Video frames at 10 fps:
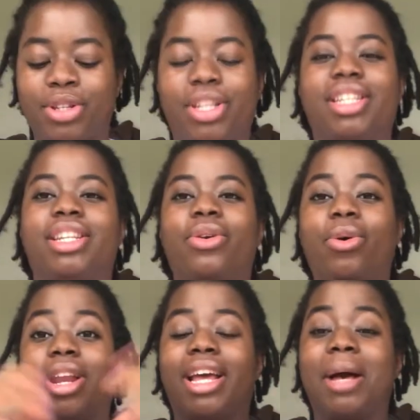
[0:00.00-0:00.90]
So this is an
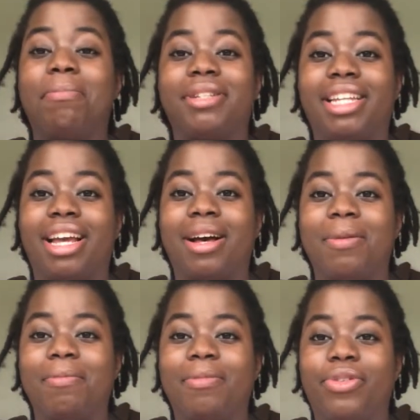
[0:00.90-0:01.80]
all-encompassing
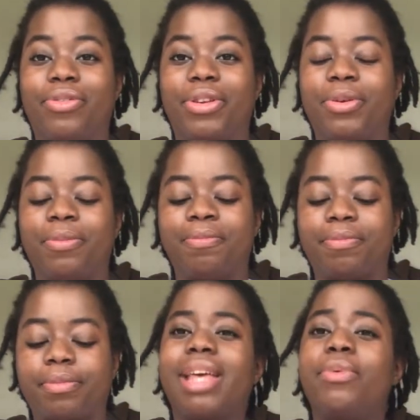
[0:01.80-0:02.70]
review.
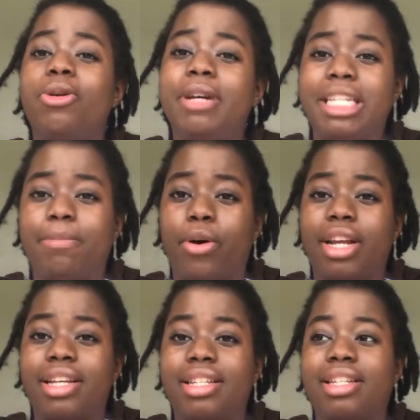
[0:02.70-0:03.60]
There will be
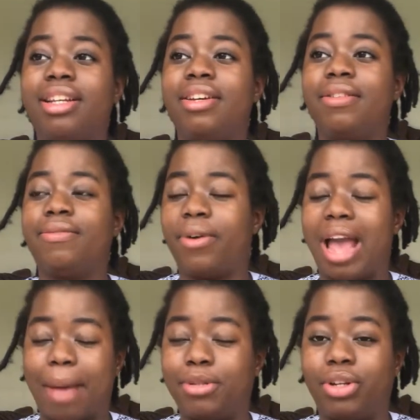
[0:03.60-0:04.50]
spoilers for
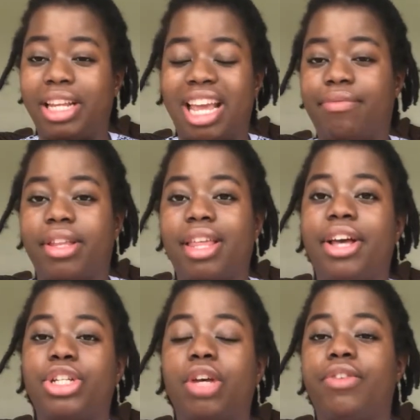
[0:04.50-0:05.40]
absolutely
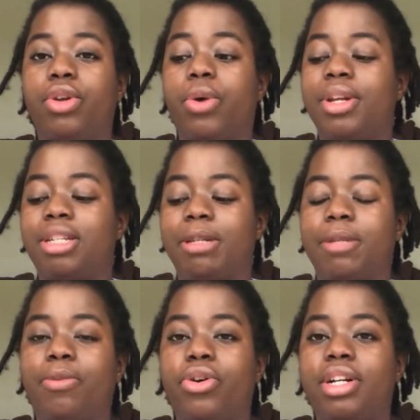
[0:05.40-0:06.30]
everything, so if you don't want to be
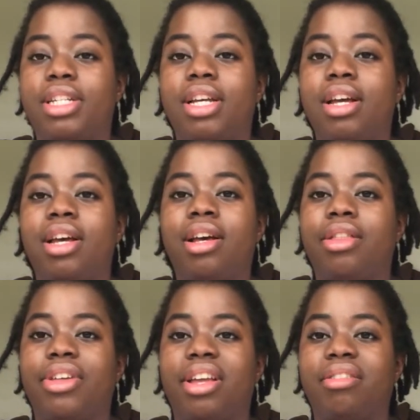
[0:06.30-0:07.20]
spoiled,
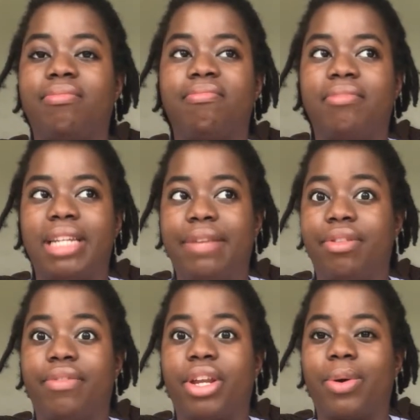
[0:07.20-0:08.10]
then leave
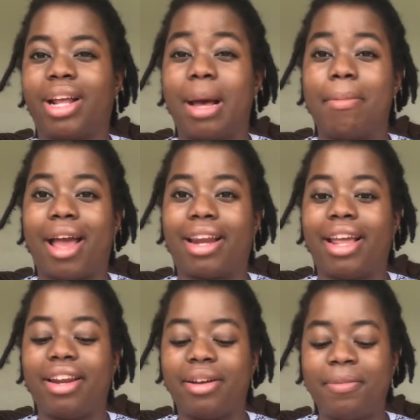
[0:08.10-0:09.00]
the video and come back
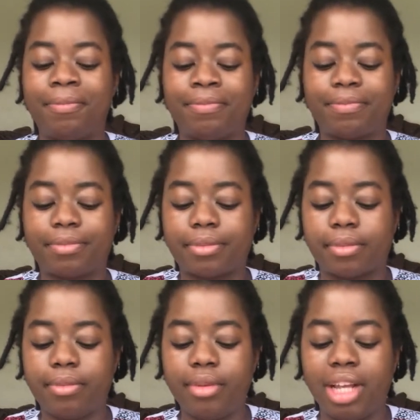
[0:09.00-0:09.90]
later.
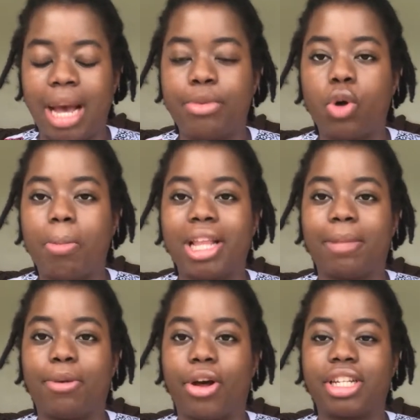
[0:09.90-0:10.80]
I'm going to talk about
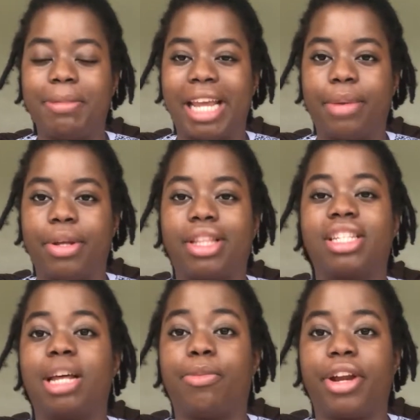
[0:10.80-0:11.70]
the plot to begin with, the
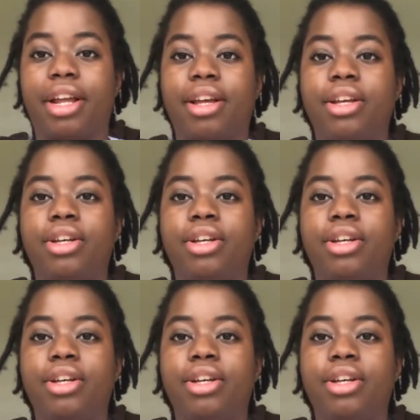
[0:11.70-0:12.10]
summary.